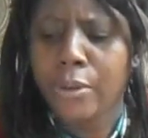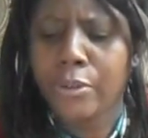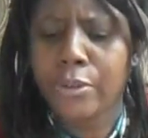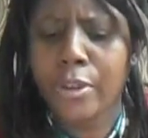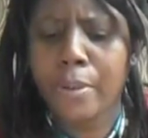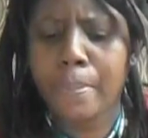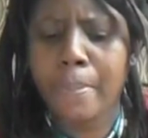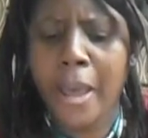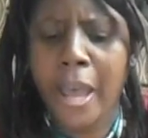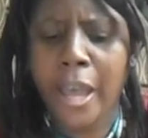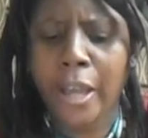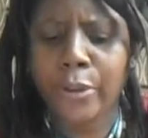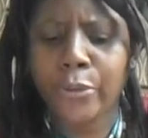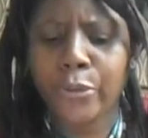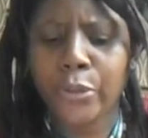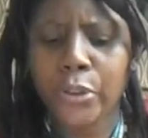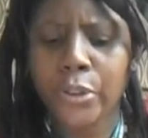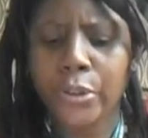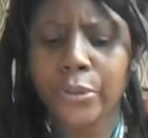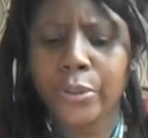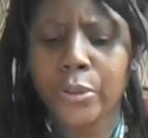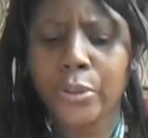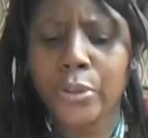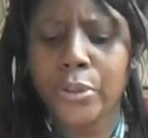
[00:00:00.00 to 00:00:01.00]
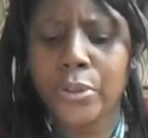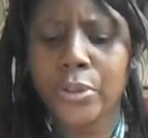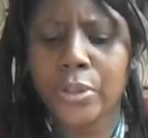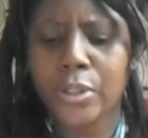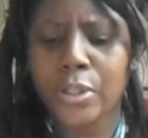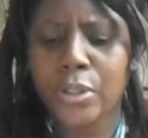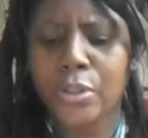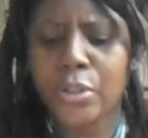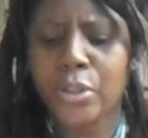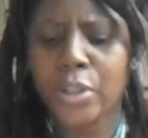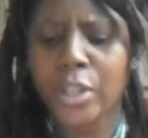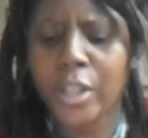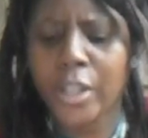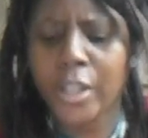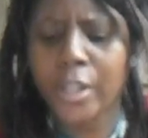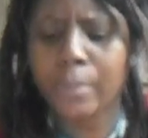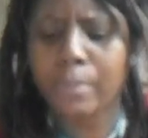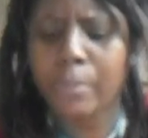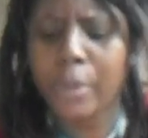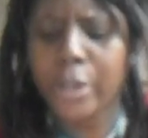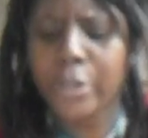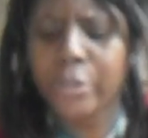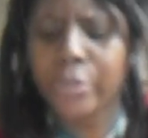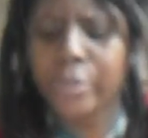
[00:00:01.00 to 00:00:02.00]
with a bag full of hallucinogenic
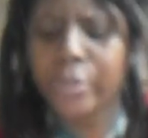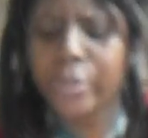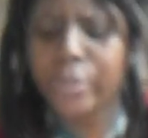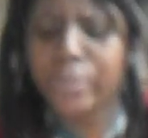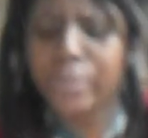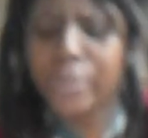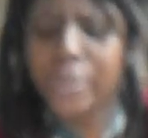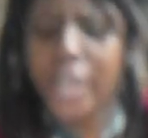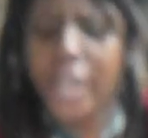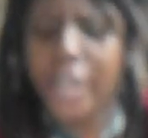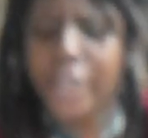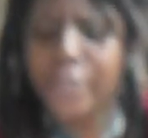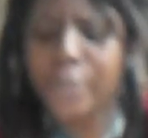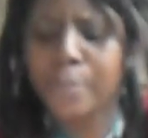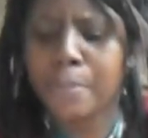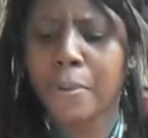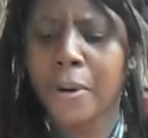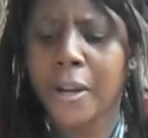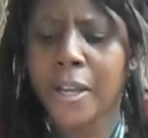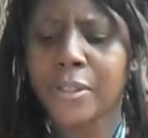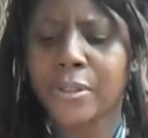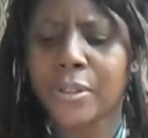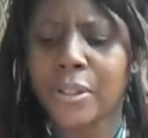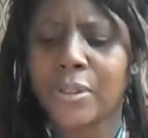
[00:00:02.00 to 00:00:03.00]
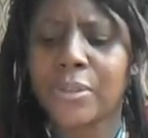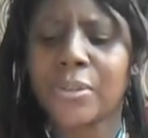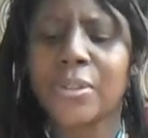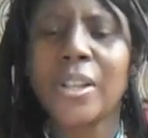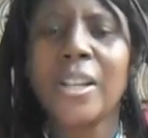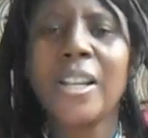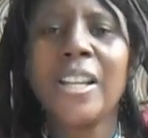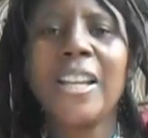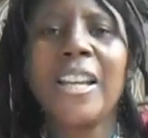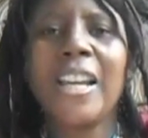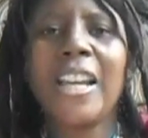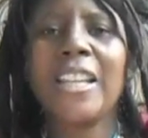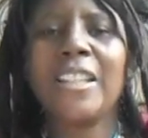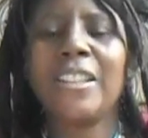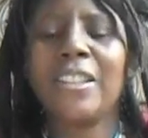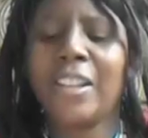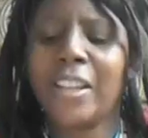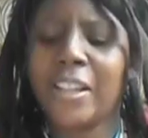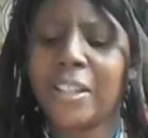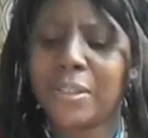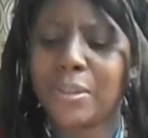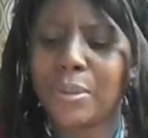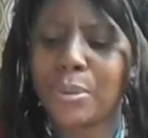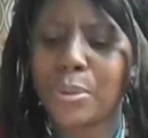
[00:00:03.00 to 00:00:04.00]
mushrooms as presents in
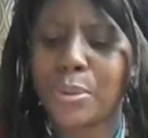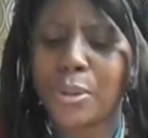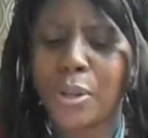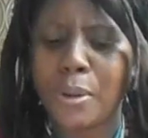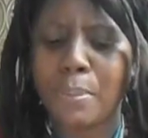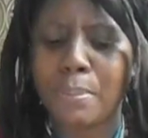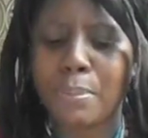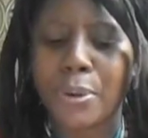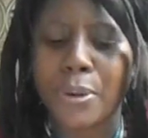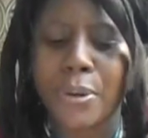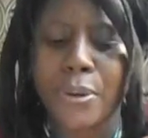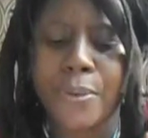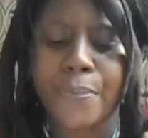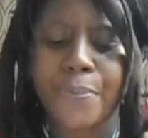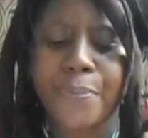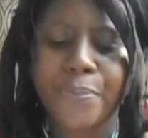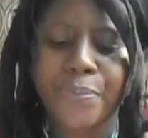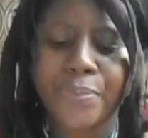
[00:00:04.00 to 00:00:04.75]
late December.